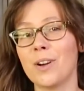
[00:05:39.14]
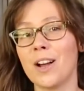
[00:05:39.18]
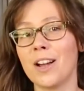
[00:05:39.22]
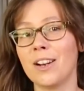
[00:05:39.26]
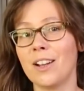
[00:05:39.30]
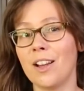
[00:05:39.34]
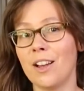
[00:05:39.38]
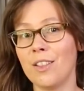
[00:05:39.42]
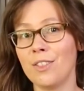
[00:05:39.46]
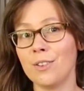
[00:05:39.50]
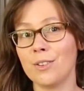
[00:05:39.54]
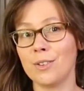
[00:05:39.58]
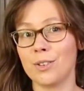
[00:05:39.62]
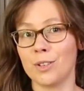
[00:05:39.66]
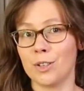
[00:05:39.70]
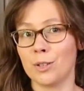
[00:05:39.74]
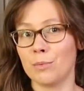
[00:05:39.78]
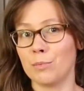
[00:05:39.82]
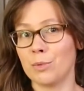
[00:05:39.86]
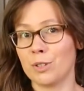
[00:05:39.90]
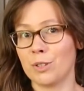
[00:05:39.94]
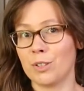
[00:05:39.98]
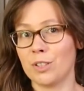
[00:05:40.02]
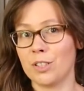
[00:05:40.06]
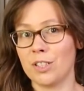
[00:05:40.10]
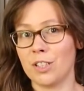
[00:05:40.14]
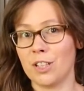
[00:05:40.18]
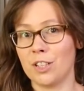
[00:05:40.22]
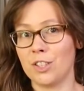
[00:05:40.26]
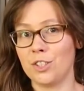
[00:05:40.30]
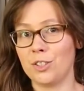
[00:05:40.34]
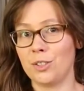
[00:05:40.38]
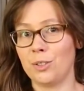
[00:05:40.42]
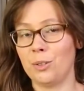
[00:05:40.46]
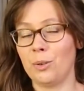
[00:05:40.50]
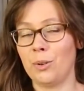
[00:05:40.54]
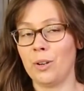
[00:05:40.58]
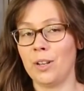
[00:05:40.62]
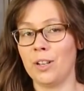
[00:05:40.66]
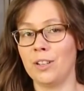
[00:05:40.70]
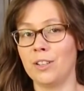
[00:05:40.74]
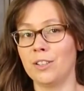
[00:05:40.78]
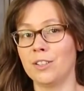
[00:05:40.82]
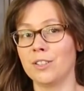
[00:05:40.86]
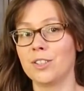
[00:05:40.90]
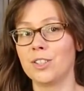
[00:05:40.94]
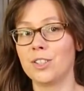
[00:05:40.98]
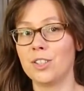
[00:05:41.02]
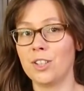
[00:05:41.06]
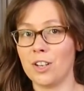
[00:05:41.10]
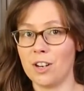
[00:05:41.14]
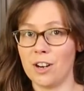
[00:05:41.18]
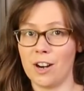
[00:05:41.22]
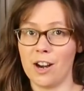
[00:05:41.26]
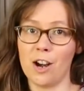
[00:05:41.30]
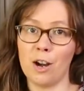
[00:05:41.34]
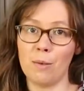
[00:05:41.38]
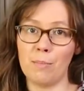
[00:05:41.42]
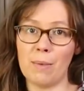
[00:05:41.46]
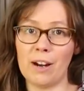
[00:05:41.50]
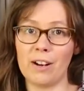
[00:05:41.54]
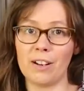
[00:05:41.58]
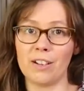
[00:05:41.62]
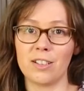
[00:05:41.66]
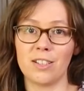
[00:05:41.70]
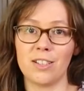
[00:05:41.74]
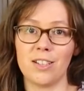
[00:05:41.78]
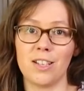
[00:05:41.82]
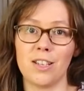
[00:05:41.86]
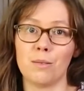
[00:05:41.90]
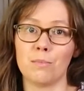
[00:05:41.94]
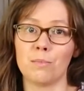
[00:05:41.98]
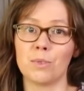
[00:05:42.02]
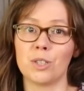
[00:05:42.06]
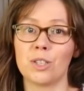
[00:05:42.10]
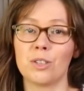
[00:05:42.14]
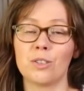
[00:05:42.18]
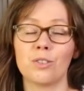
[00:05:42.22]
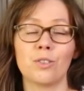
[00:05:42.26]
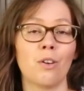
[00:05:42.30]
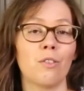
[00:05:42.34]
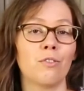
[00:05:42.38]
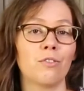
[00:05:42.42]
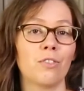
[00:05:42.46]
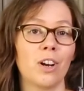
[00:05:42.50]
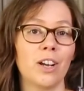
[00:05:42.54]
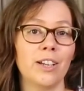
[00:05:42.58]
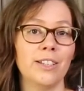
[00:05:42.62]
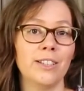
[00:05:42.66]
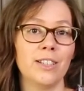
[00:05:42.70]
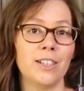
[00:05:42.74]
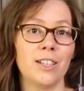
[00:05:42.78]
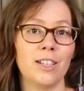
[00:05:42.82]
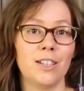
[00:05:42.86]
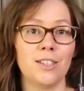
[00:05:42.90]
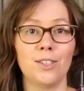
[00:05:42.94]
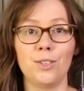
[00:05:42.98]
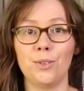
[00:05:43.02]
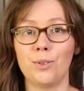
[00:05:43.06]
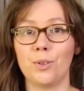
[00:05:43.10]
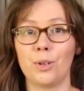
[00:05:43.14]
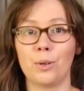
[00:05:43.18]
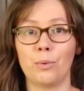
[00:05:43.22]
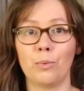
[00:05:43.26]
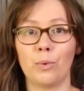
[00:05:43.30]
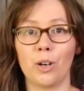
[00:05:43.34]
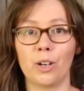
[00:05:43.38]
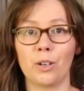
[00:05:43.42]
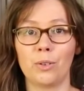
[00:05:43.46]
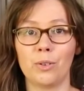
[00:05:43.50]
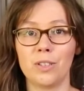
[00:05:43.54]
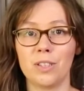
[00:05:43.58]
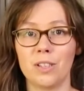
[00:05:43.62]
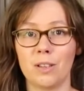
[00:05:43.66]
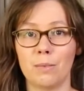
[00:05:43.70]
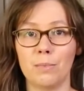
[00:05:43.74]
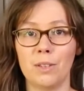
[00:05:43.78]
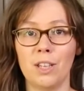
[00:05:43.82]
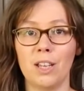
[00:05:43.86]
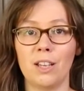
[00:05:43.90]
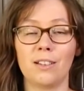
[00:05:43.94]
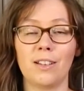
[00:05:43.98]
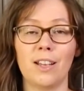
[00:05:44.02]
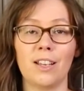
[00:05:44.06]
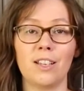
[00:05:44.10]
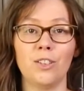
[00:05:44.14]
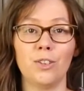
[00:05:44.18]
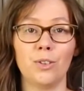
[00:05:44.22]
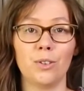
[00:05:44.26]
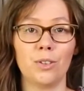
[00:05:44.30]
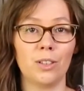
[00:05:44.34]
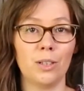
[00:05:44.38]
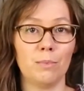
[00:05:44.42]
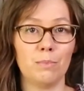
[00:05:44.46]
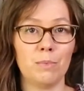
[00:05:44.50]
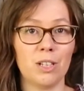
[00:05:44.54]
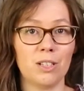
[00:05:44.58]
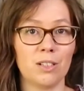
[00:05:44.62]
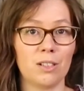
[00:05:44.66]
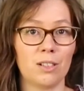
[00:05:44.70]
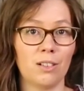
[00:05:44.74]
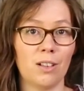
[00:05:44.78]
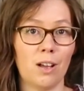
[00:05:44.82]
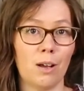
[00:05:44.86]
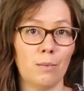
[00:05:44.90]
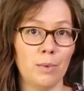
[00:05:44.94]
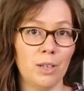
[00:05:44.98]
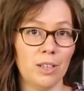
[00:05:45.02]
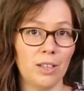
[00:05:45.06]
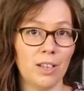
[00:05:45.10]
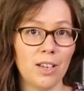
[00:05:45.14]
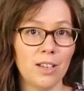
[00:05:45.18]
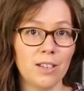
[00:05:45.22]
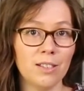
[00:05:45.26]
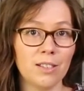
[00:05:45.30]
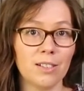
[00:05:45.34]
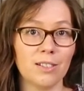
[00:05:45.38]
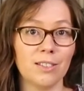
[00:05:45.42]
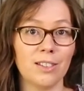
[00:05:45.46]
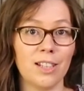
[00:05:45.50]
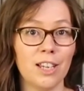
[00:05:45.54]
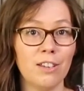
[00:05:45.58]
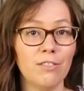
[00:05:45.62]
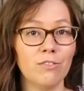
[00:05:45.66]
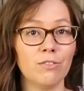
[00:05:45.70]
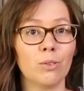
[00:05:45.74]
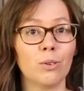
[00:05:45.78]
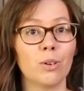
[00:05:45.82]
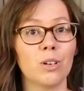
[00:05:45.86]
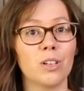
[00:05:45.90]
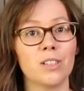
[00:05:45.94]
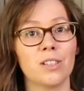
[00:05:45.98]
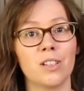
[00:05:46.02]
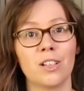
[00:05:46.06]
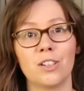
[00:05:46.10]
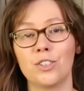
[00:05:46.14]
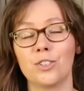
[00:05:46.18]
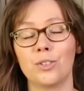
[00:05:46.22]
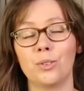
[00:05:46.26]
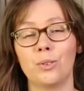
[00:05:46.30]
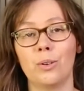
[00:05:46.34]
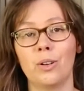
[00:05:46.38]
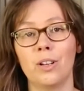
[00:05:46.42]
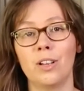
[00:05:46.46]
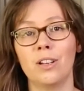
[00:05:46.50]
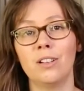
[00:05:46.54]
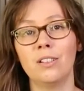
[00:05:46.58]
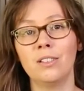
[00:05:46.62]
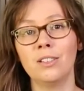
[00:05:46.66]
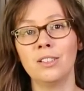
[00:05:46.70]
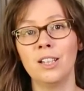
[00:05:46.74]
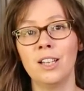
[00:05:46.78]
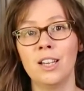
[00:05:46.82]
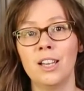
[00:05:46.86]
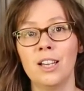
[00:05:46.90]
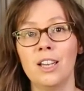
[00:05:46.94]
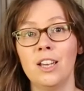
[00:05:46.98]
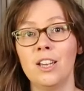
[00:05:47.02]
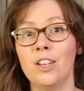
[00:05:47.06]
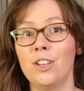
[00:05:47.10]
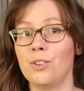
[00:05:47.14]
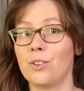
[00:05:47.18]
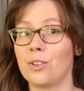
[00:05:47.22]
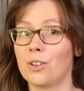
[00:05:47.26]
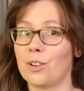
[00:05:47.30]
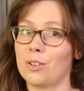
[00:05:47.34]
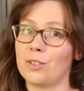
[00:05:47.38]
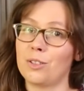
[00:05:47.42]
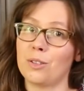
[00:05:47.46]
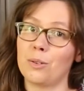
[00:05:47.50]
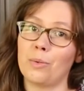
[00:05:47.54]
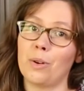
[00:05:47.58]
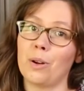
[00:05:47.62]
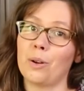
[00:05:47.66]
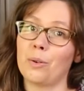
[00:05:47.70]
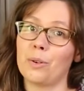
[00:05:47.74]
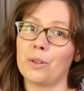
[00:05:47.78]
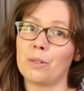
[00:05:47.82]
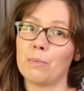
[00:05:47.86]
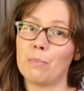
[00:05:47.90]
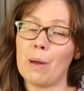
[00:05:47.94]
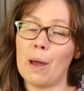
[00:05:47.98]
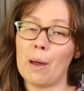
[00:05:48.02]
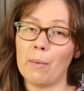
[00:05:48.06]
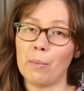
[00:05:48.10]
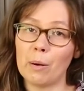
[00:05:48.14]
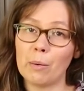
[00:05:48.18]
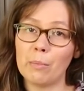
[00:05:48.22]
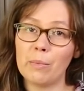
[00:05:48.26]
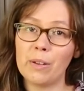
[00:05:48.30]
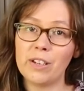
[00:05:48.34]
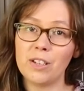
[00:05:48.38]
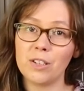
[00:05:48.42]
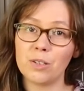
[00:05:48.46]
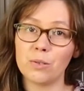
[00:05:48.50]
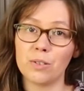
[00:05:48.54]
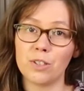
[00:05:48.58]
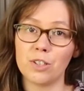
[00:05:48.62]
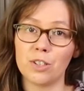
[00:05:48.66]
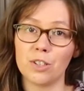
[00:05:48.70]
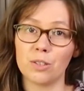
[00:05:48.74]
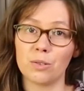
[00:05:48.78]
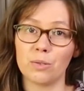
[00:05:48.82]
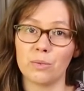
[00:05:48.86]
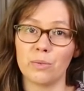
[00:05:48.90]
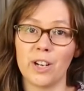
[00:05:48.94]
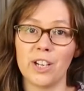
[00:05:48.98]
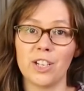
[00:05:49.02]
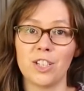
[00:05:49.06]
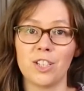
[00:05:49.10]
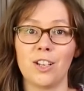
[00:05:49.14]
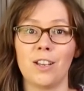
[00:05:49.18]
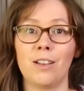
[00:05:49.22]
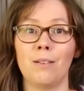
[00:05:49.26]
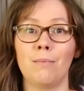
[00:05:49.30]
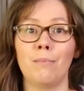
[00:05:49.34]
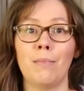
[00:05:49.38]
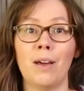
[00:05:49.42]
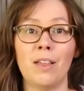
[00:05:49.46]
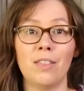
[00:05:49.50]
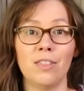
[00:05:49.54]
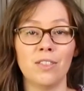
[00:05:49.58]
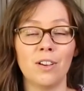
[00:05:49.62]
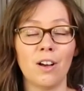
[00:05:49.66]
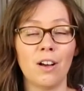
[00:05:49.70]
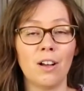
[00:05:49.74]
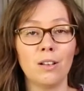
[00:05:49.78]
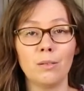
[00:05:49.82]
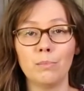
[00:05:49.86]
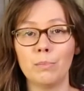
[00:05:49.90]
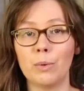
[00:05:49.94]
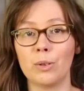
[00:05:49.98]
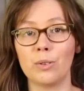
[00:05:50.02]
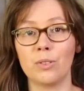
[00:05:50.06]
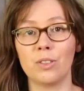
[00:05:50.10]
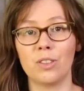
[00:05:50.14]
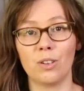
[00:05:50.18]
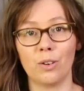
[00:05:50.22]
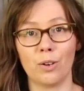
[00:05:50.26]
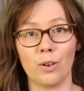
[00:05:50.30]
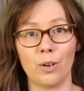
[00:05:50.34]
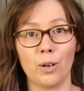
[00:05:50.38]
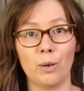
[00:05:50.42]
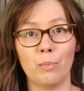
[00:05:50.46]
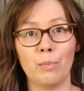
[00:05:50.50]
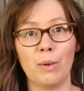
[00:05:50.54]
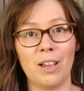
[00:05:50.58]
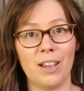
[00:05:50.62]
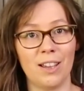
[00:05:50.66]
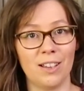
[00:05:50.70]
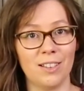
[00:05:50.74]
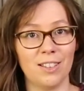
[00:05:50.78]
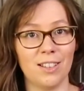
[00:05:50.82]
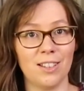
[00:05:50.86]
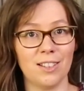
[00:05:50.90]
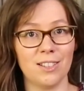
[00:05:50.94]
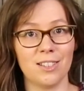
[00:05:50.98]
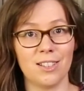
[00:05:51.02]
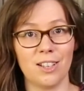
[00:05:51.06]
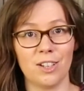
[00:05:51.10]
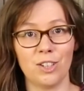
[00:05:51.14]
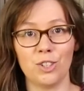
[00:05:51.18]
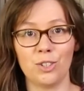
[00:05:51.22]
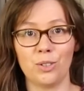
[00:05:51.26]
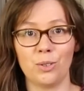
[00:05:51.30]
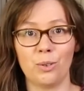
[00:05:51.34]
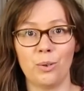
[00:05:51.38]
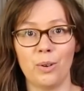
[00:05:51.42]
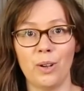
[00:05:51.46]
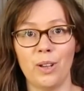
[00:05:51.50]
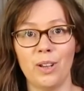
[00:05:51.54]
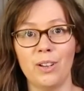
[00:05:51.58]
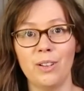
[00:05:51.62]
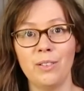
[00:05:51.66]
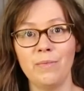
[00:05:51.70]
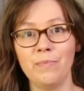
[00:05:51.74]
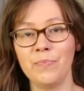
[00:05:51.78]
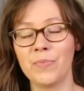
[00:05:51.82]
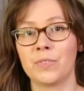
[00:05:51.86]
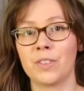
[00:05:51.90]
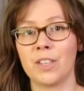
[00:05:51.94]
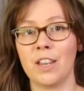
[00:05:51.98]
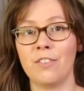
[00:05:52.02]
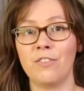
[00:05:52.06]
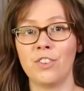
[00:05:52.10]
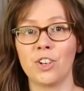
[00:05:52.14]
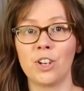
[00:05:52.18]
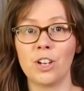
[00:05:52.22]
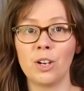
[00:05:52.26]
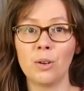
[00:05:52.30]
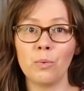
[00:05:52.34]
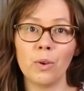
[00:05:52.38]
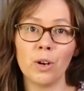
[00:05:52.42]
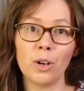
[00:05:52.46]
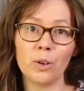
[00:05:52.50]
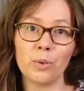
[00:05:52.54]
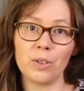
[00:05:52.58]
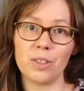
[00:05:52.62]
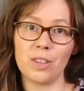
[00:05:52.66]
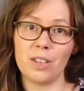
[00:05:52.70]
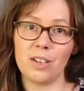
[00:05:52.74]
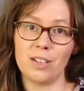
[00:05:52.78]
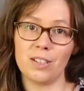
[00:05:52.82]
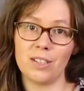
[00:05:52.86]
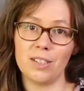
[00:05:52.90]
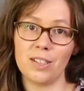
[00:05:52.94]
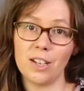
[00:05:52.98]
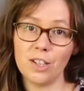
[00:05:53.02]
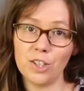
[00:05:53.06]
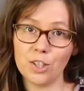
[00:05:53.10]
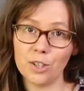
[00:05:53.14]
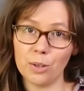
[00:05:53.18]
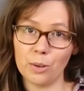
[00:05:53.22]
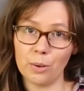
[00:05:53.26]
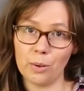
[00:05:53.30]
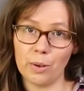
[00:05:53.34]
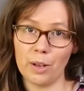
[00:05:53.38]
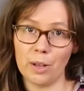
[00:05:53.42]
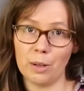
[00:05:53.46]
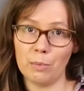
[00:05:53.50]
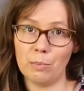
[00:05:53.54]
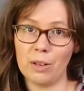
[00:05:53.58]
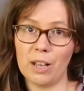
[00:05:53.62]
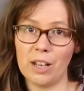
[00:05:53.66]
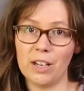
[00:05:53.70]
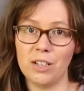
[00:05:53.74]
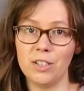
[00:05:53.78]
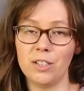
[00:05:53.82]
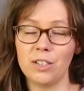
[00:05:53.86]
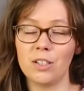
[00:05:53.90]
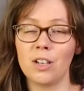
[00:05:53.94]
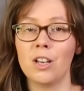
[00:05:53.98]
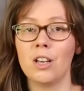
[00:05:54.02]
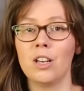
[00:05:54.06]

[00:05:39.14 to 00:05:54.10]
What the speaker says: add other herbs or essential oils to your aromatic steams. So for instance, you could work with something like Eucalyptus globulus, leaf or essential oil. You could also work with peppermint, which is rich in menthol, both the herb and the essential oil. If you're going to work with an essential oil blend,